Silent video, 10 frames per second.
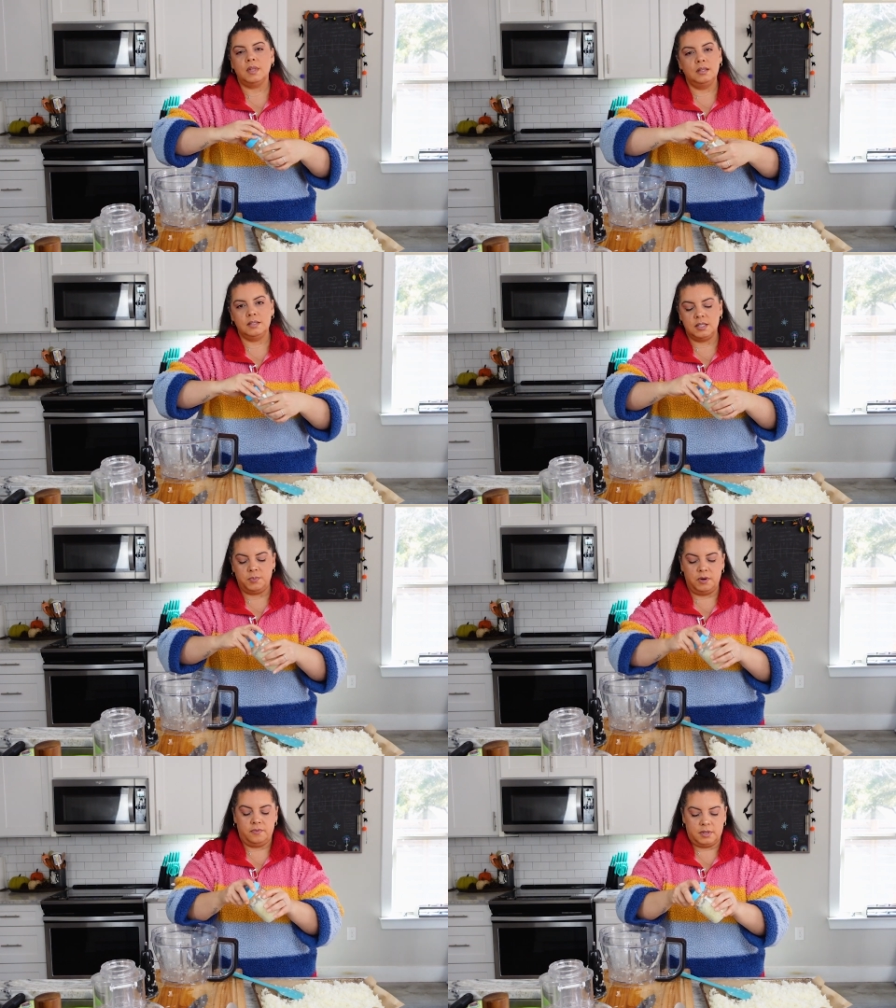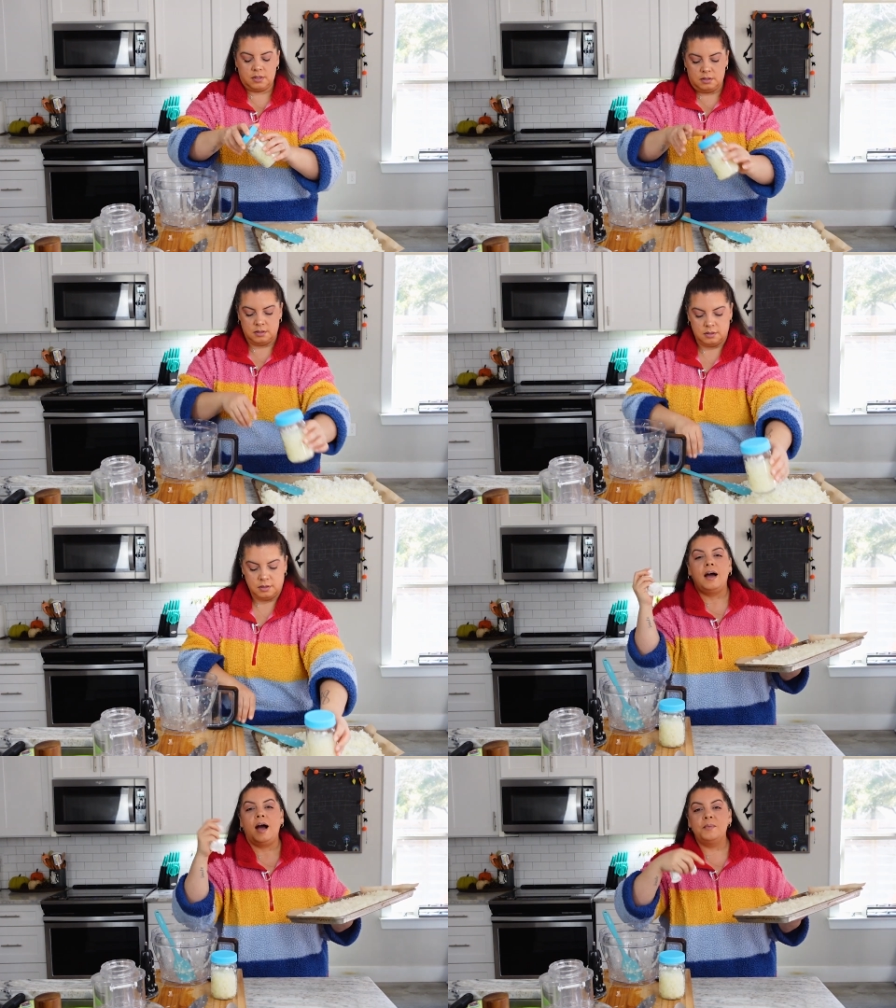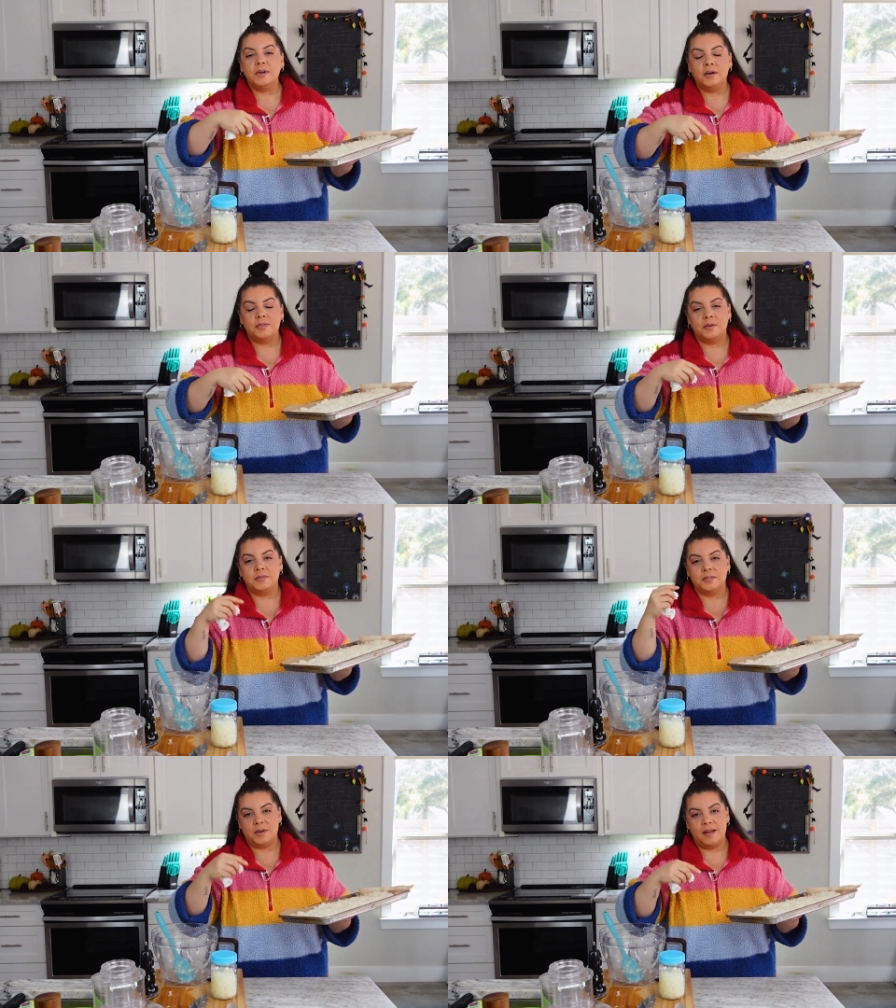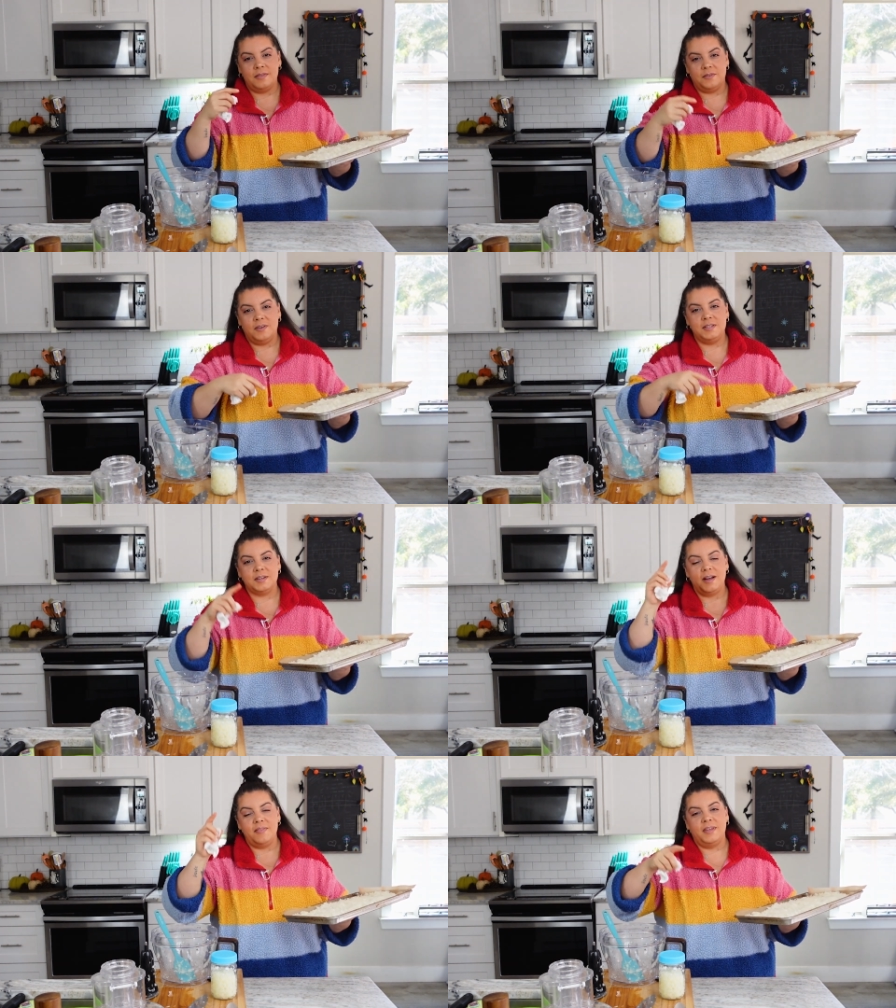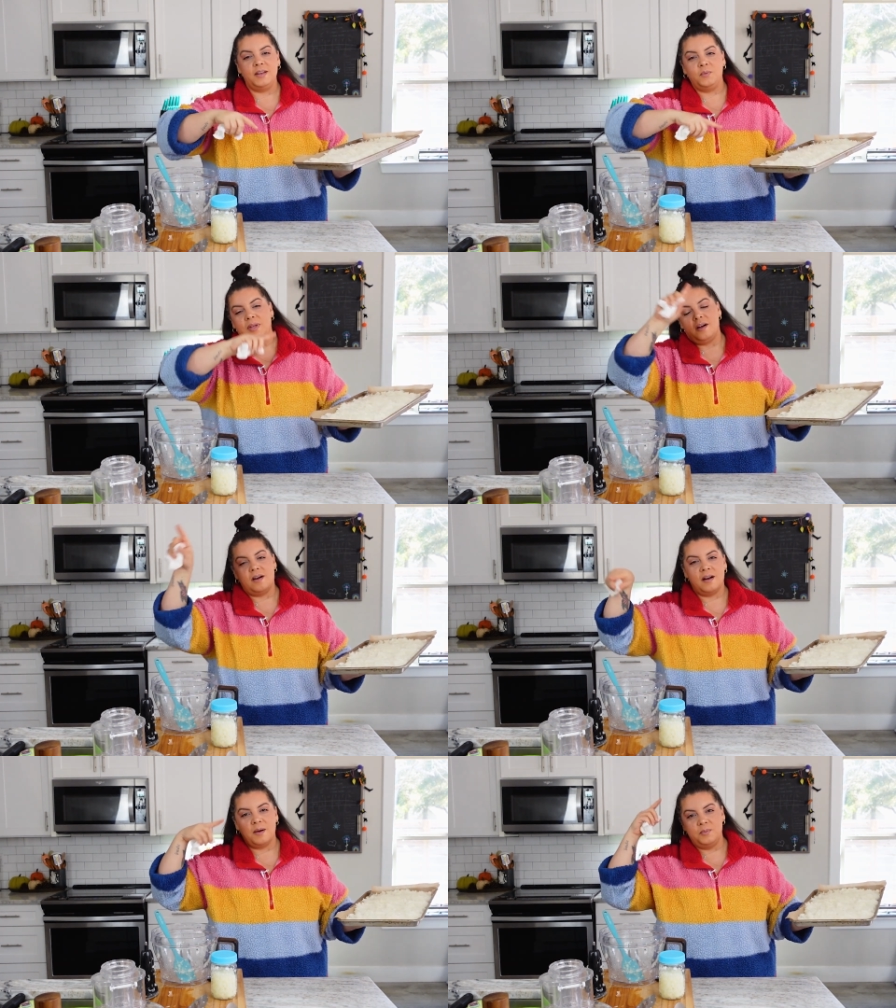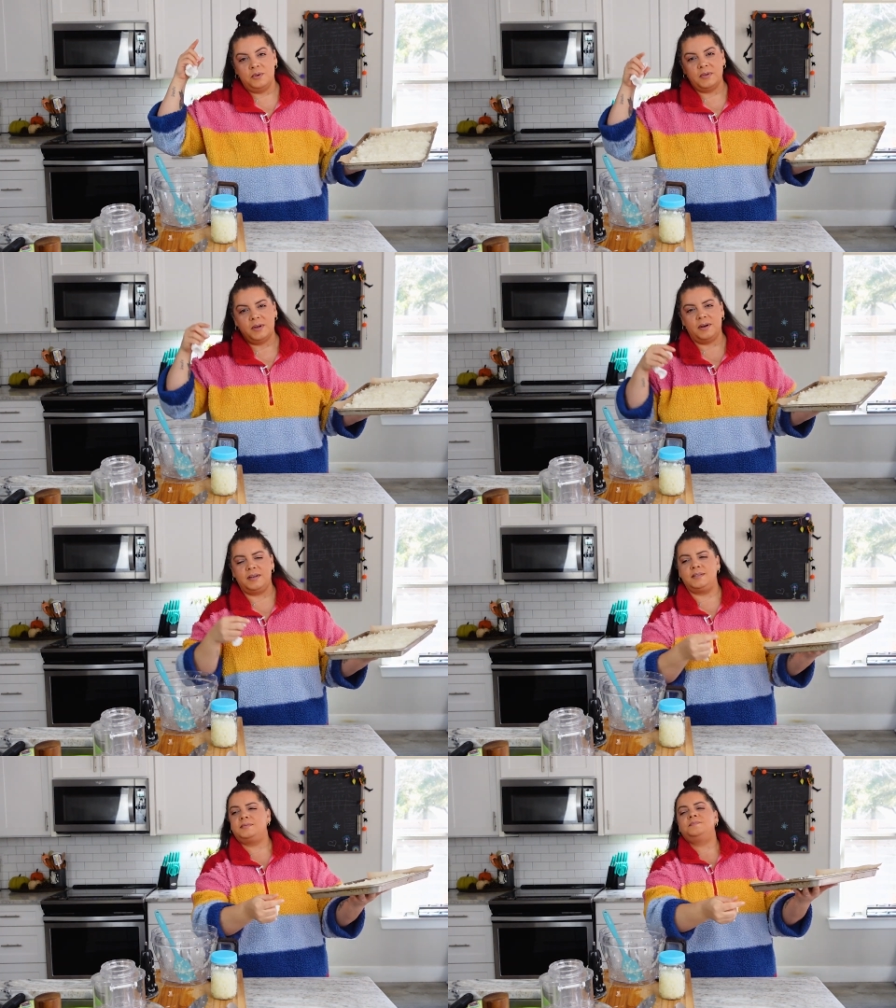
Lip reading: This is perfect. I'm gonna go throw this tray in the freezer and then we are moving on.